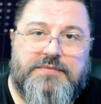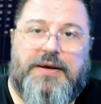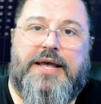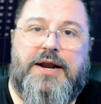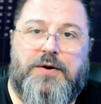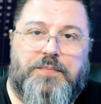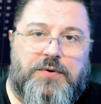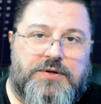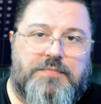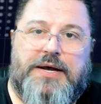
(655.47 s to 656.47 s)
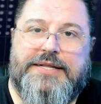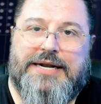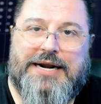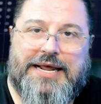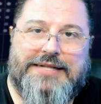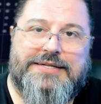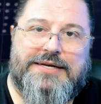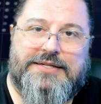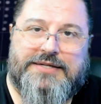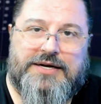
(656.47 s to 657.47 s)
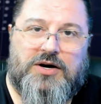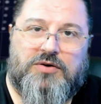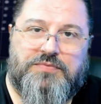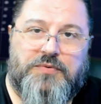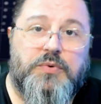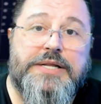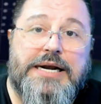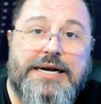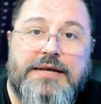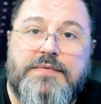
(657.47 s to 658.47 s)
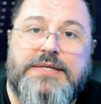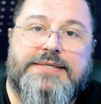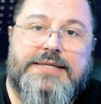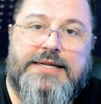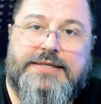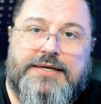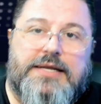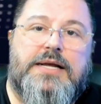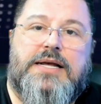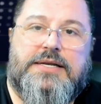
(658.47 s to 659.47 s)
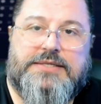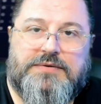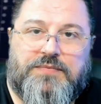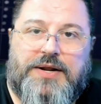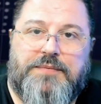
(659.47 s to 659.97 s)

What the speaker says: by airport, by the landing and takeoff, with the limits that SimFly